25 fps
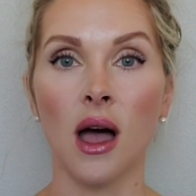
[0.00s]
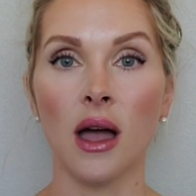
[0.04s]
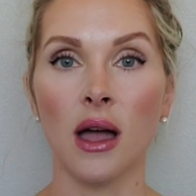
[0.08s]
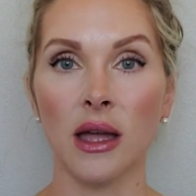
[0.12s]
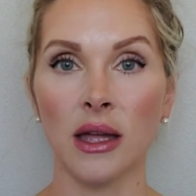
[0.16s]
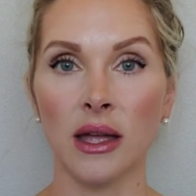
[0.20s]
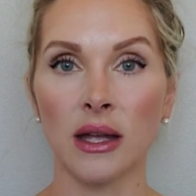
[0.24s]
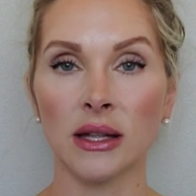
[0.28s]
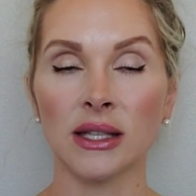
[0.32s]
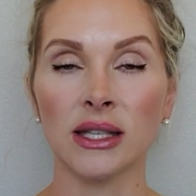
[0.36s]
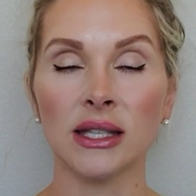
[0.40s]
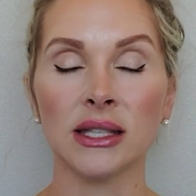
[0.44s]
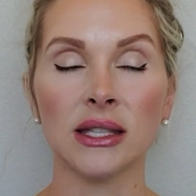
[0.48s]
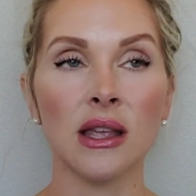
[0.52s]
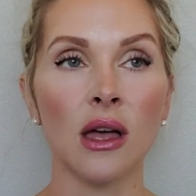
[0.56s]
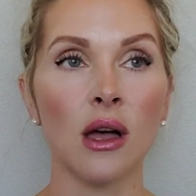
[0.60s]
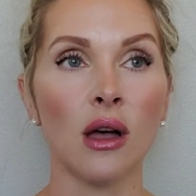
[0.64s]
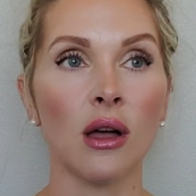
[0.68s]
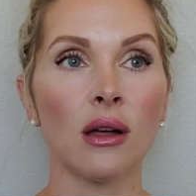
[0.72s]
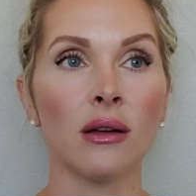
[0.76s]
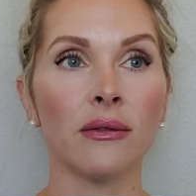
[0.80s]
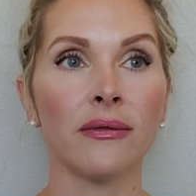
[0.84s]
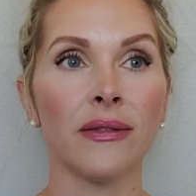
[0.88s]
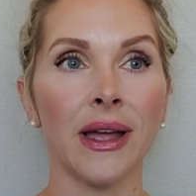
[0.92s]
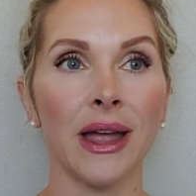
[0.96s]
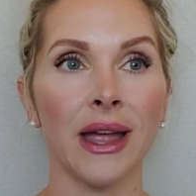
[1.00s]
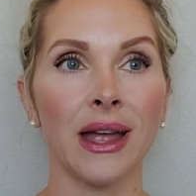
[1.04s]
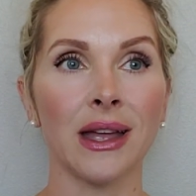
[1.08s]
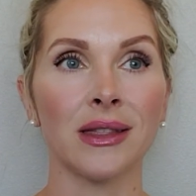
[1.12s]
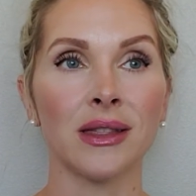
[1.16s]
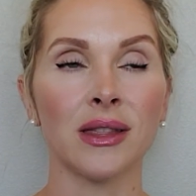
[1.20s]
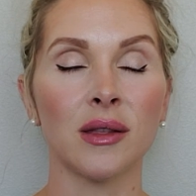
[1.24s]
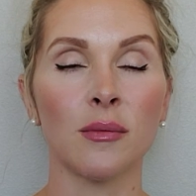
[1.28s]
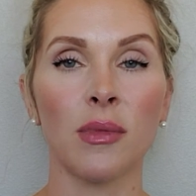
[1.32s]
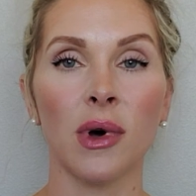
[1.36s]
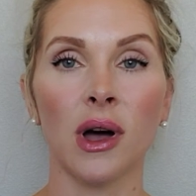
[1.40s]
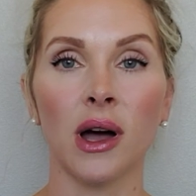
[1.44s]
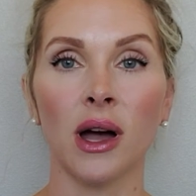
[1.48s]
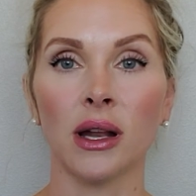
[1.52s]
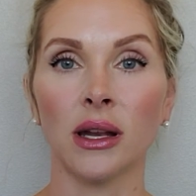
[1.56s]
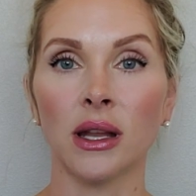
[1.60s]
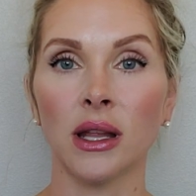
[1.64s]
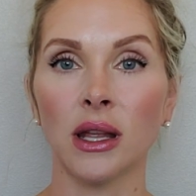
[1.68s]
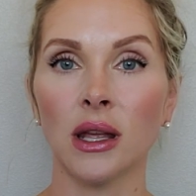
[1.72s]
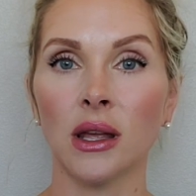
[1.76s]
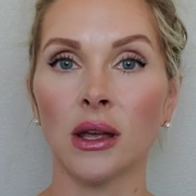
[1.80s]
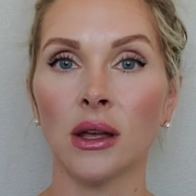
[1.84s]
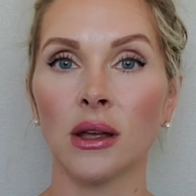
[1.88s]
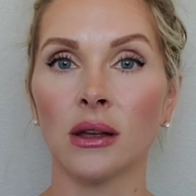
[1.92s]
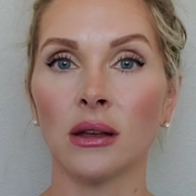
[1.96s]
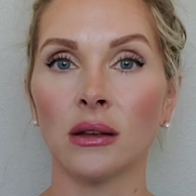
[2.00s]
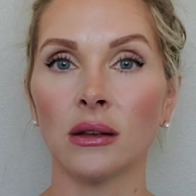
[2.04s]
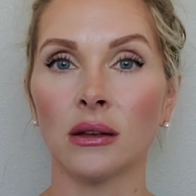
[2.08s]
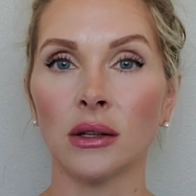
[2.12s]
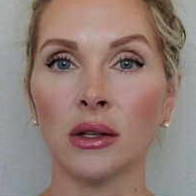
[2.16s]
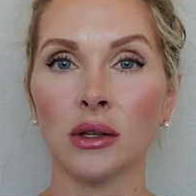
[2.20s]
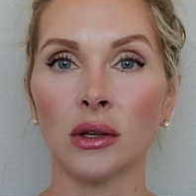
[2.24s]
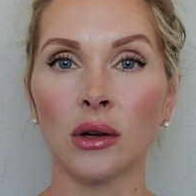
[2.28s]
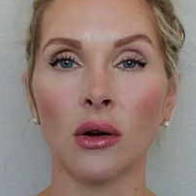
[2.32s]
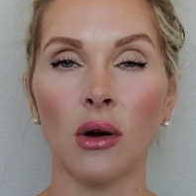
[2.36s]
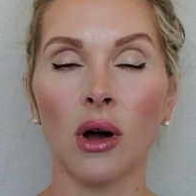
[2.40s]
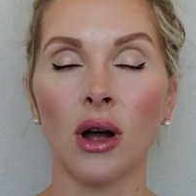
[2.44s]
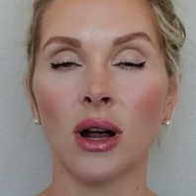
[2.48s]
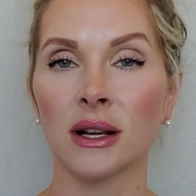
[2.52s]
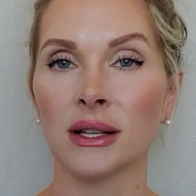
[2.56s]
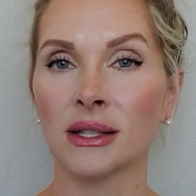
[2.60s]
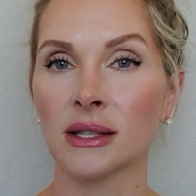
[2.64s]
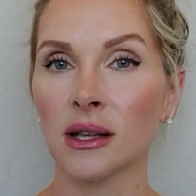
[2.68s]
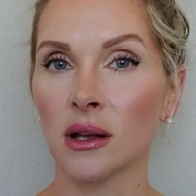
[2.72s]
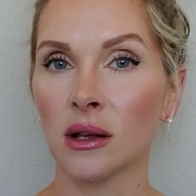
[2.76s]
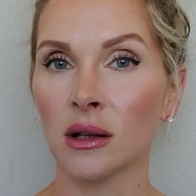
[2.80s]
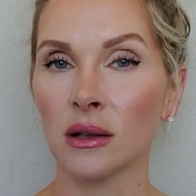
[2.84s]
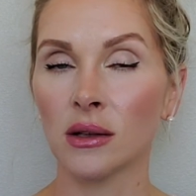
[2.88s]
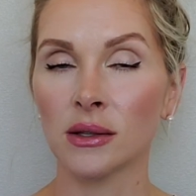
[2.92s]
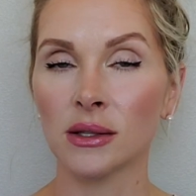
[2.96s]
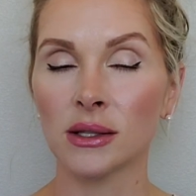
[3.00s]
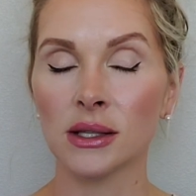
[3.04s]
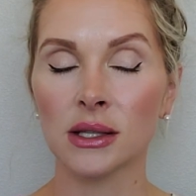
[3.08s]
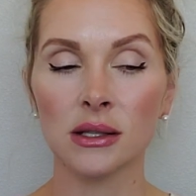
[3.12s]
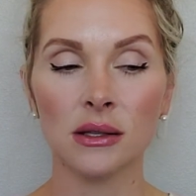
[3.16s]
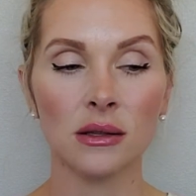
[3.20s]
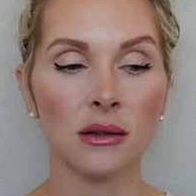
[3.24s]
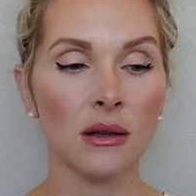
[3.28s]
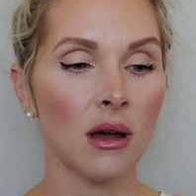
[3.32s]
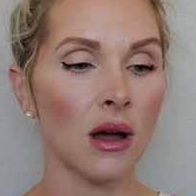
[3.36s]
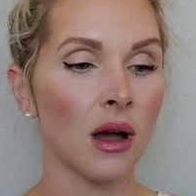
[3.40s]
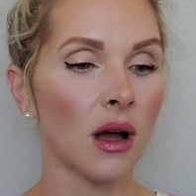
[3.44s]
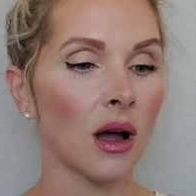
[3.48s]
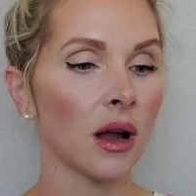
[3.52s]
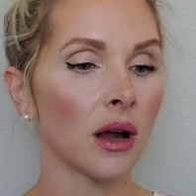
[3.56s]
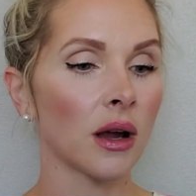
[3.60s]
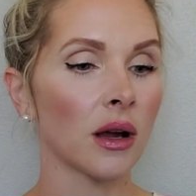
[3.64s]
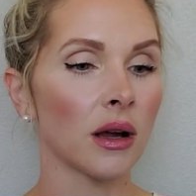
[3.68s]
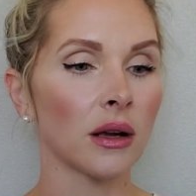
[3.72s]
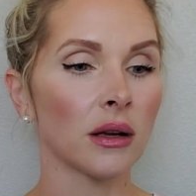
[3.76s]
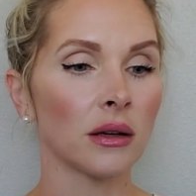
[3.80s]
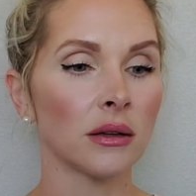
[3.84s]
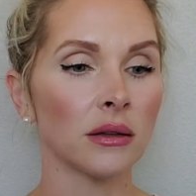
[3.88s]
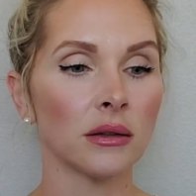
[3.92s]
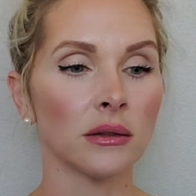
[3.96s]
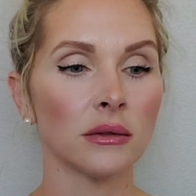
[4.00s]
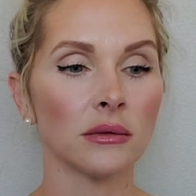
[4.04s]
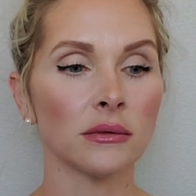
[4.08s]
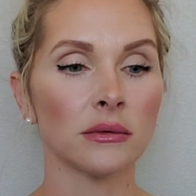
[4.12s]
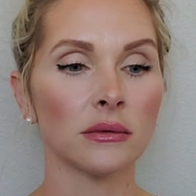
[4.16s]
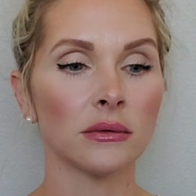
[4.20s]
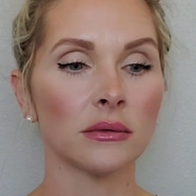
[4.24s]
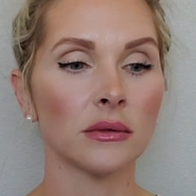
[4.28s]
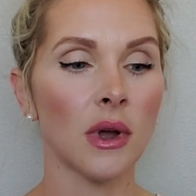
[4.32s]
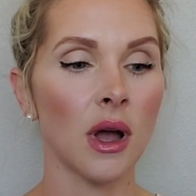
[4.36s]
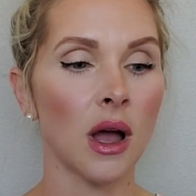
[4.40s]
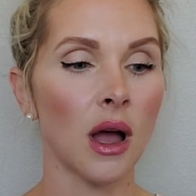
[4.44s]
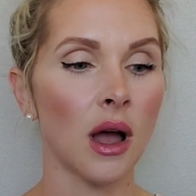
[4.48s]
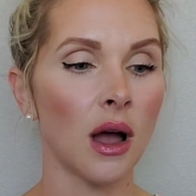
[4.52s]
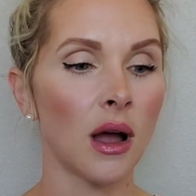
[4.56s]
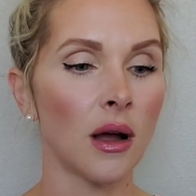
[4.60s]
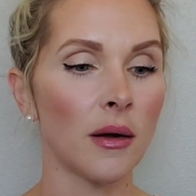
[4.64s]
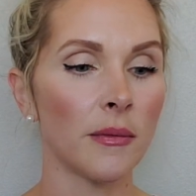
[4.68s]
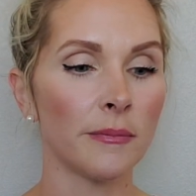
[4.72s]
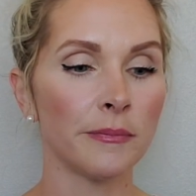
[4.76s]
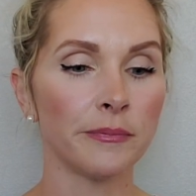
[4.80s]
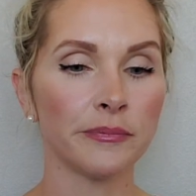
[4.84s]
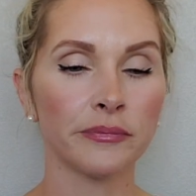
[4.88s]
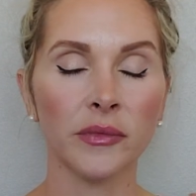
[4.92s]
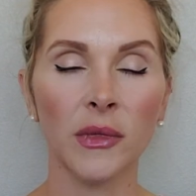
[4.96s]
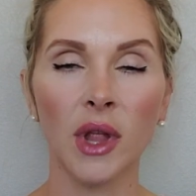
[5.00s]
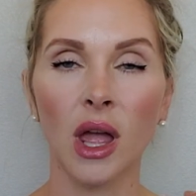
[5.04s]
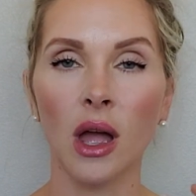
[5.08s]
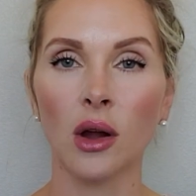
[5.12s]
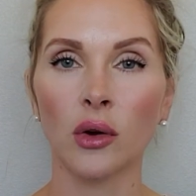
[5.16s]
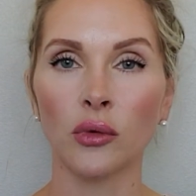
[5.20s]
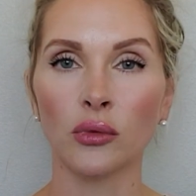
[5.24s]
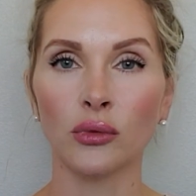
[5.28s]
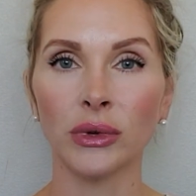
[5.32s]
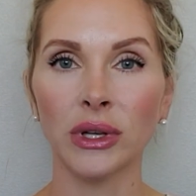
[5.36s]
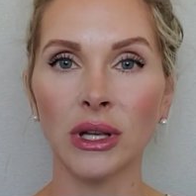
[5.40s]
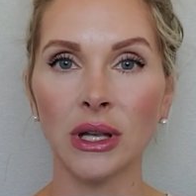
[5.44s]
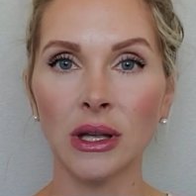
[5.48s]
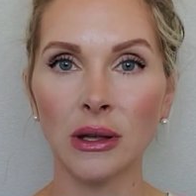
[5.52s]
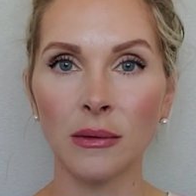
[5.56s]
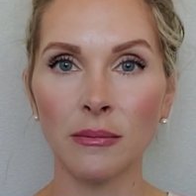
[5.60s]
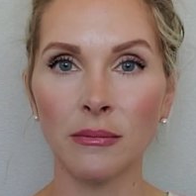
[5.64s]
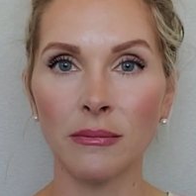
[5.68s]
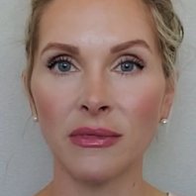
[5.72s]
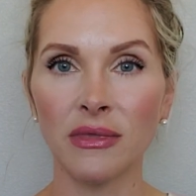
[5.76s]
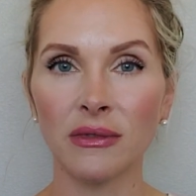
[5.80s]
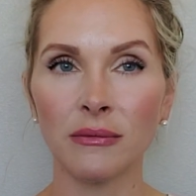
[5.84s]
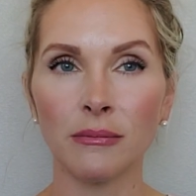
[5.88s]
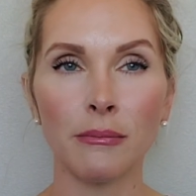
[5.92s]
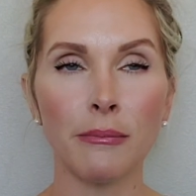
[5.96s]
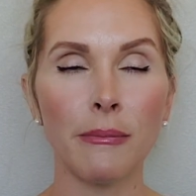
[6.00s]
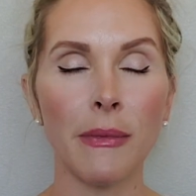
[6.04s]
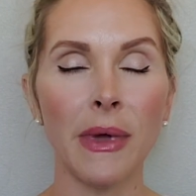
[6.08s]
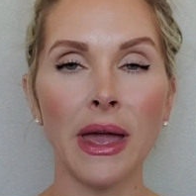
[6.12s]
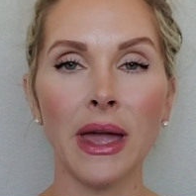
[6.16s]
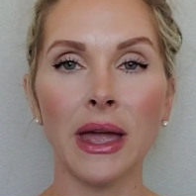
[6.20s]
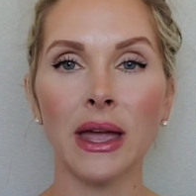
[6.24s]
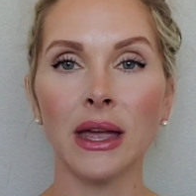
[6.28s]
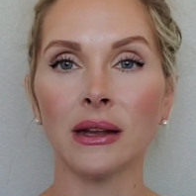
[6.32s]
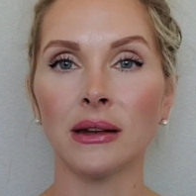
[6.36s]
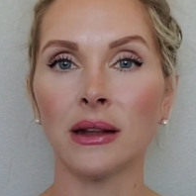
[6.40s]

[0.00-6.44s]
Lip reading: itself, and the body, our cells are remade